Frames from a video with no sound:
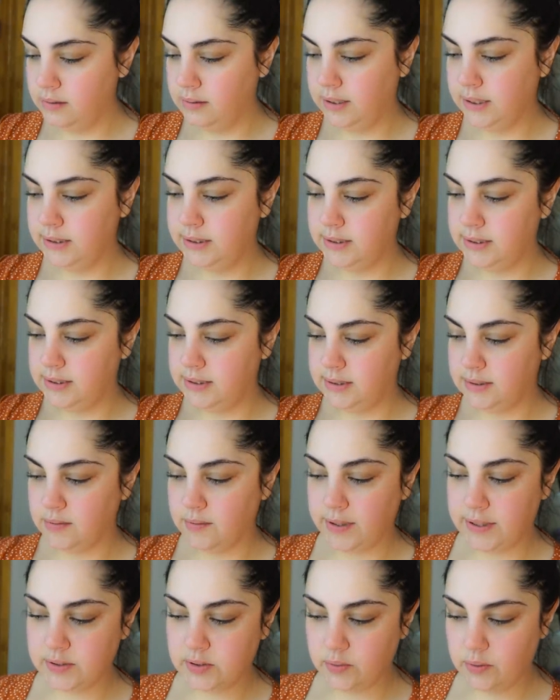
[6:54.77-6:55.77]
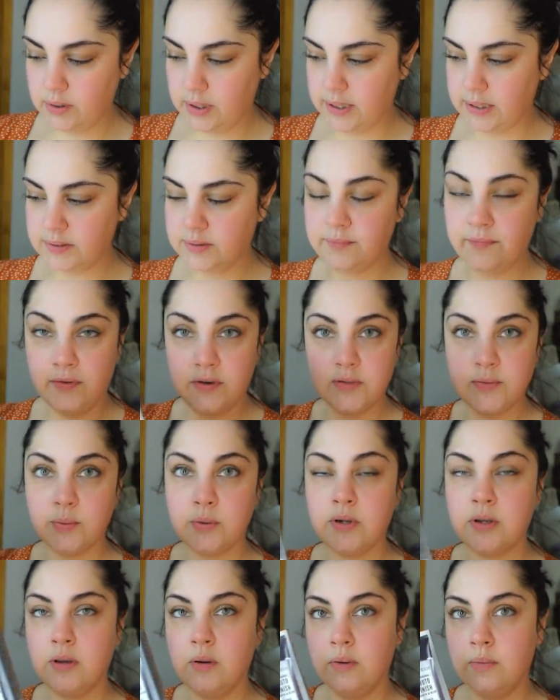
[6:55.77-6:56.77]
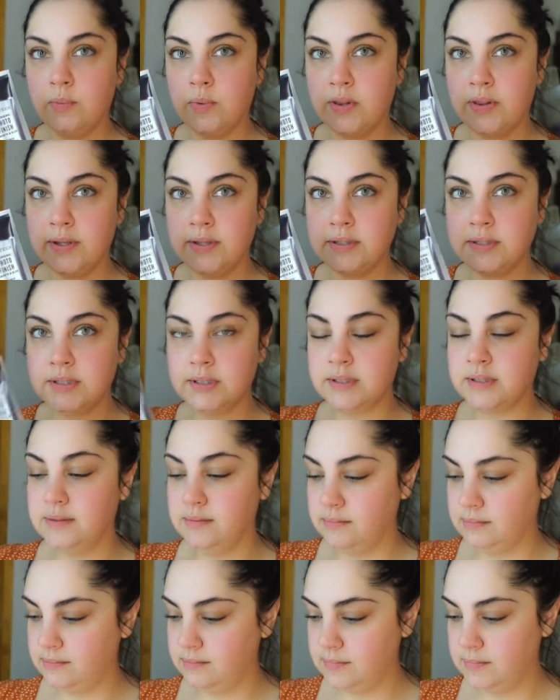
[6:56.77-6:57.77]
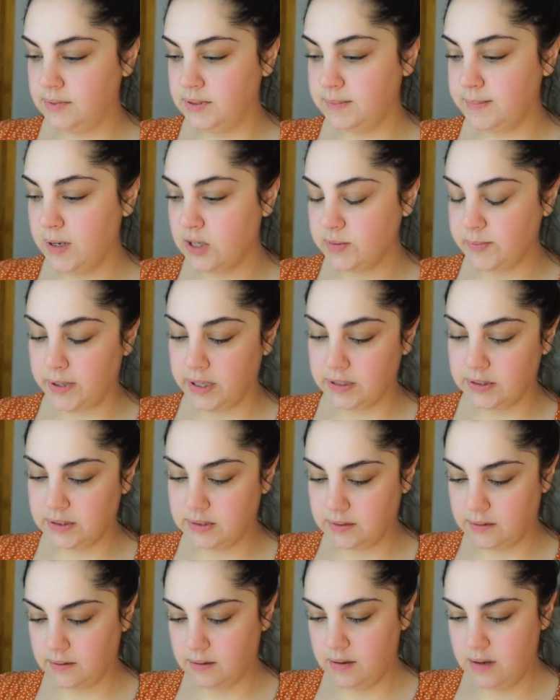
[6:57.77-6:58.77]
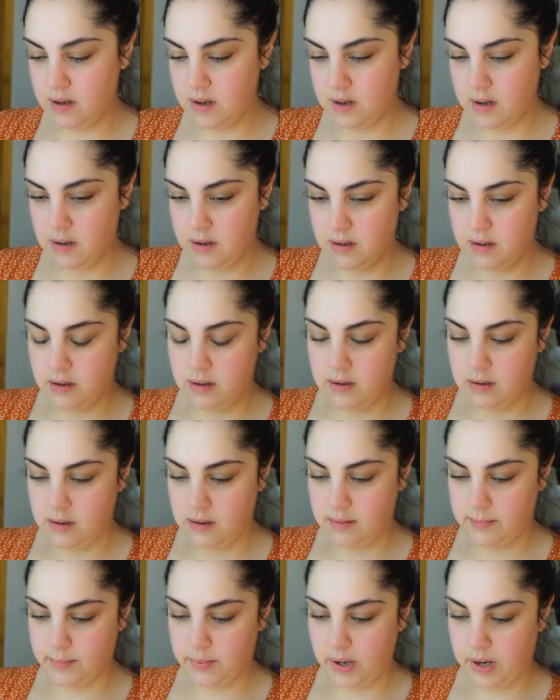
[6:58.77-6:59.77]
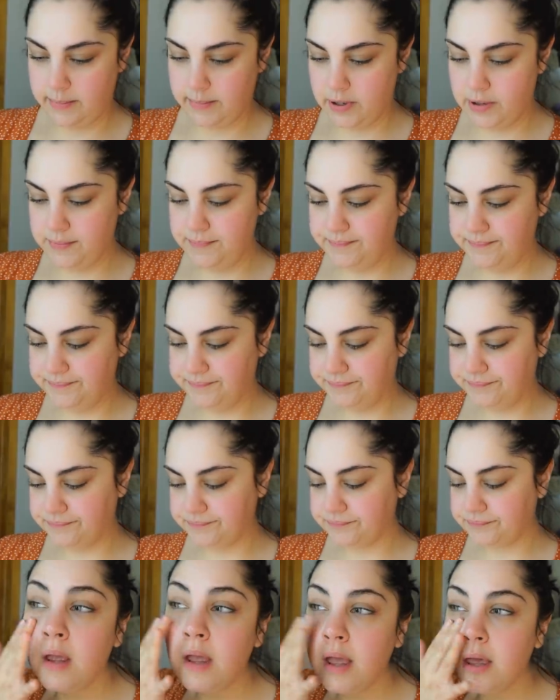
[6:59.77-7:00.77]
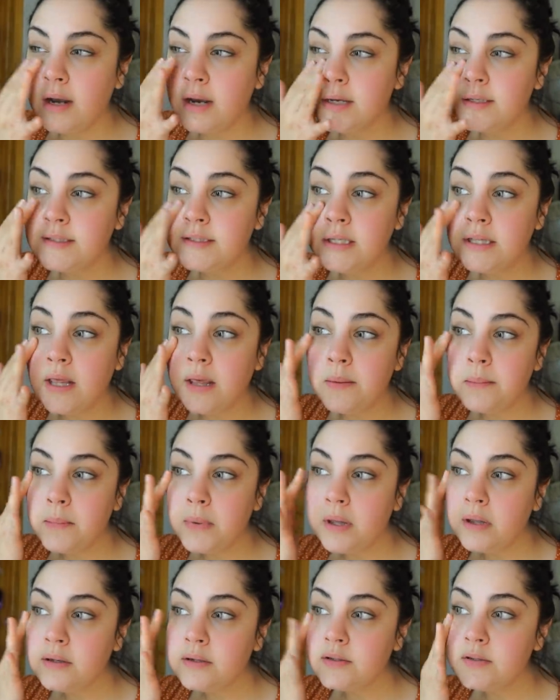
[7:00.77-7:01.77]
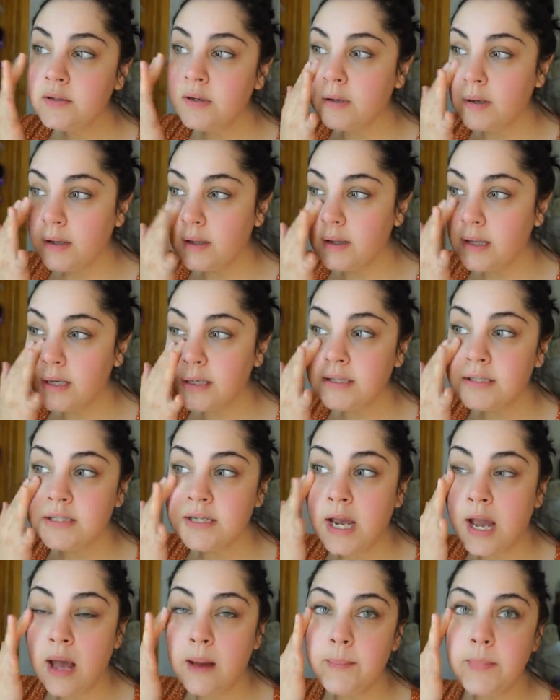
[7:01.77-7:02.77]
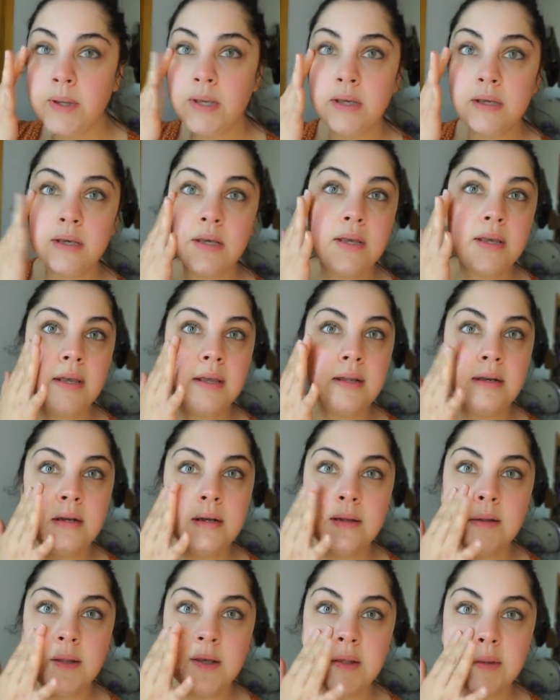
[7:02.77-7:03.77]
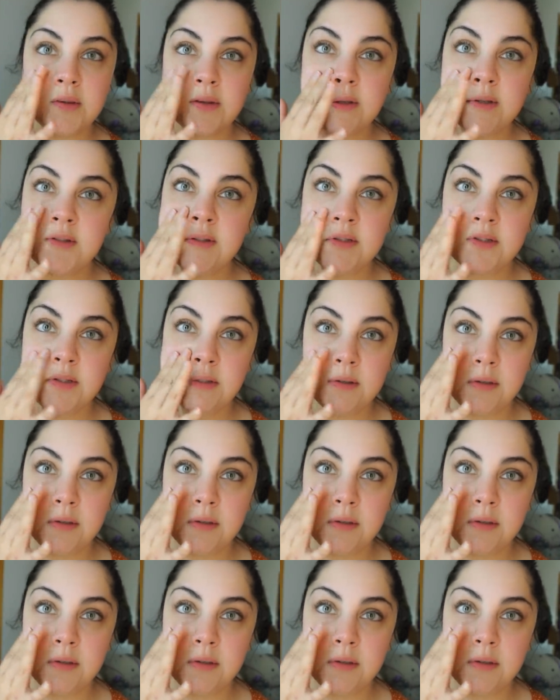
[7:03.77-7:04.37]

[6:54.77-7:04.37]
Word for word: Let's, okay, so I guess first we're going to go in with this Smashbox primer. And I see them like tap it in like this